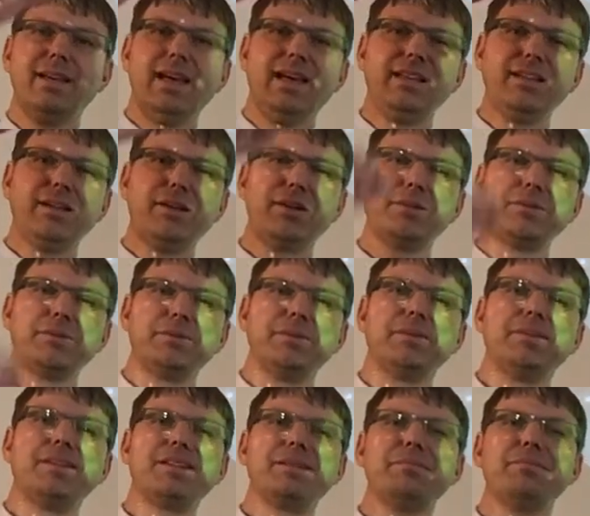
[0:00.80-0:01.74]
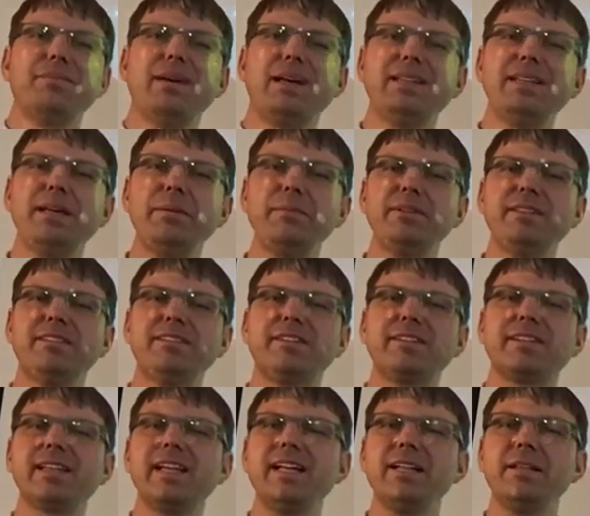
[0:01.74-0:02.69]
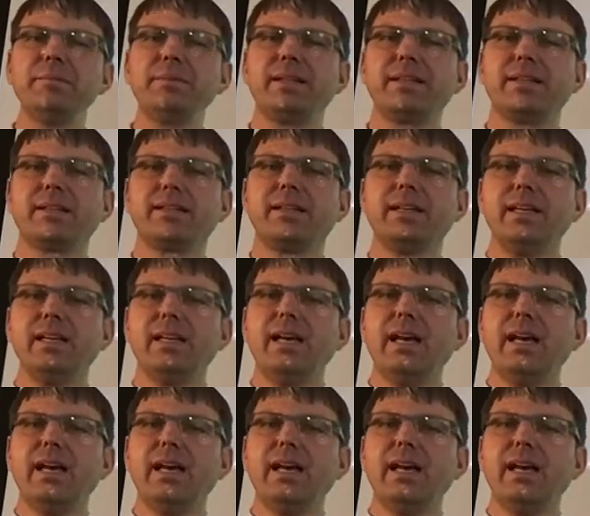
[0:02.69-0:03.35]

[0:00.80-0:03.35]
Hello, my name is Dirk Helbing,